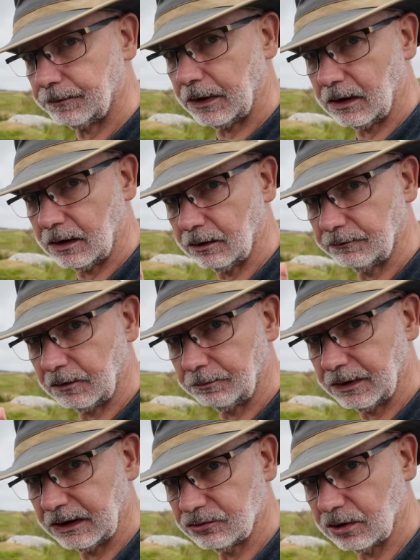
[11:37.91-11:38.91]
part of the
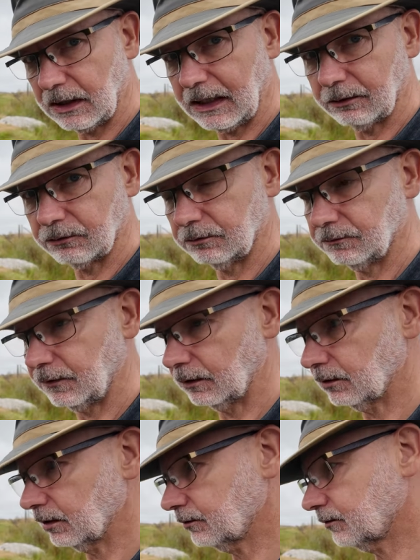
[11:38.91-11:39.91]
picture out of
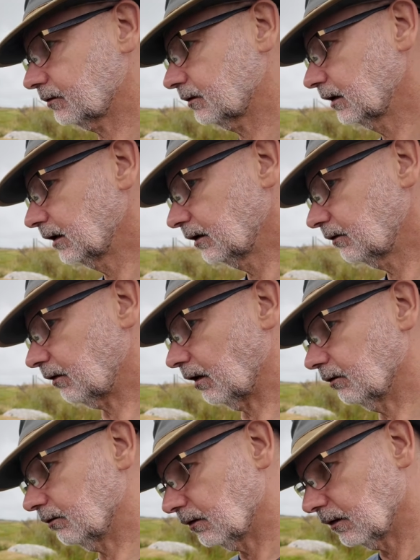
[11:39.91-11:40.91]
focus.
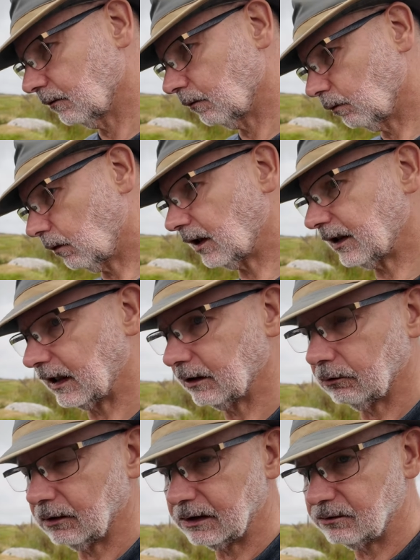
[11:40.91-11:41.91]
So wide
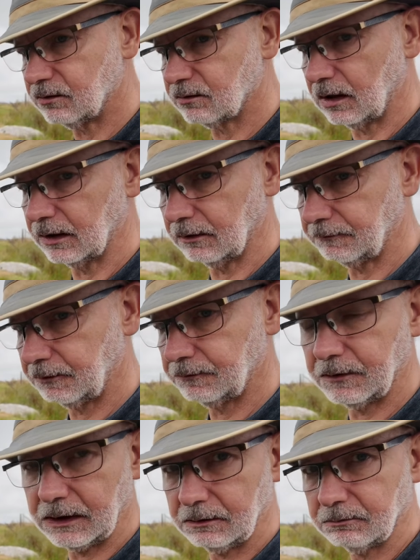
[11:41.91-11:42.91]
angle lenses like the
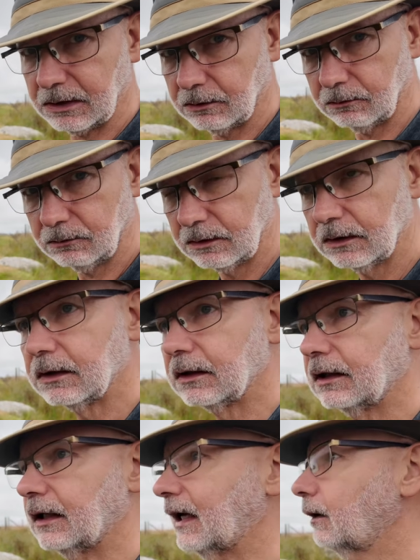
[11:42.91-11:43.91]
15mm
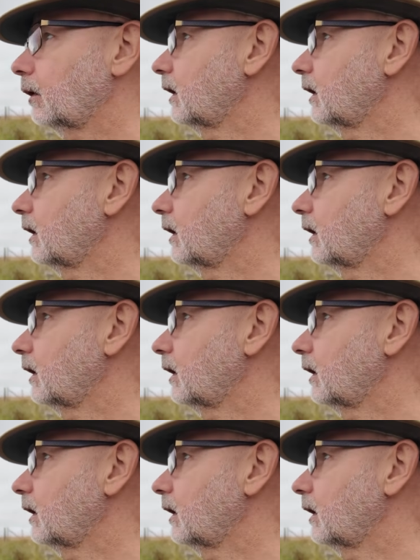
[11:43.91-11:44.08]
Laowa